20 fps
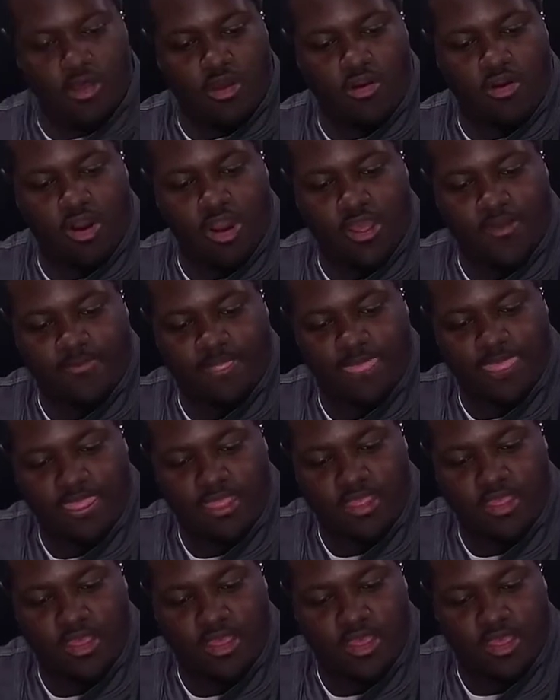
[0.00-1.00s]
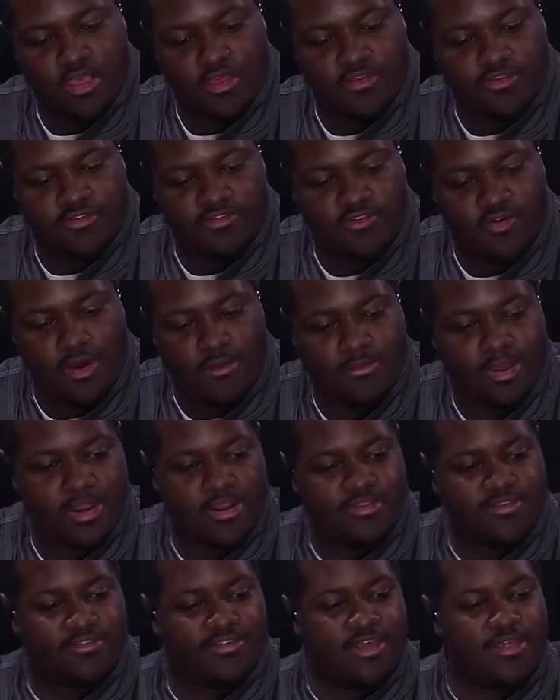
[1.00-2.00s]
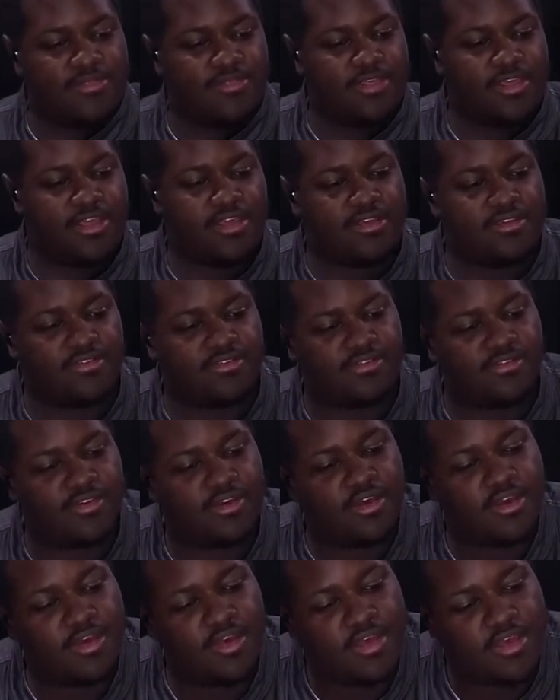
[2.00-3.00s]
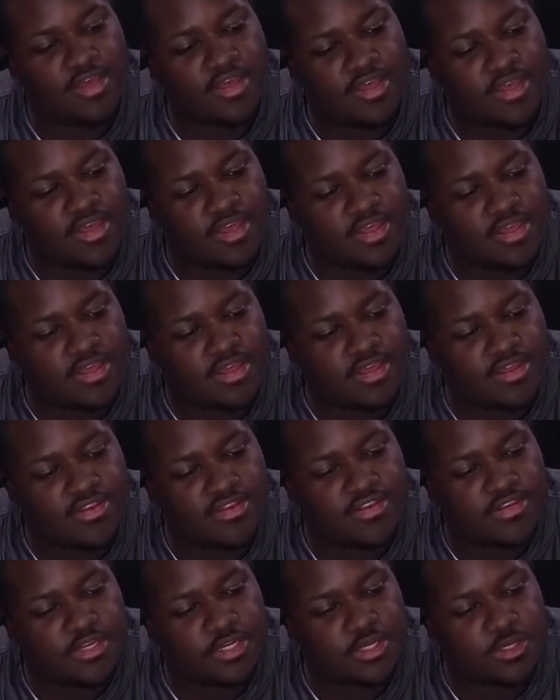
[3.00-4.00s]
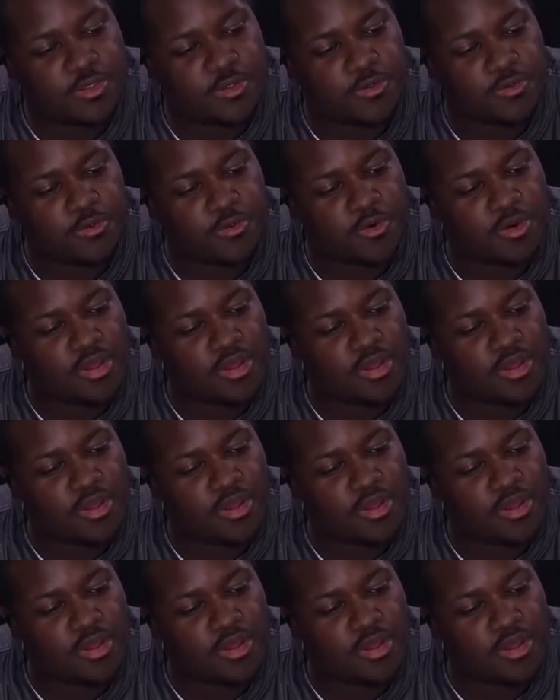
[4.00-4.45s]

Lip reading: right, so I'm gonna set these to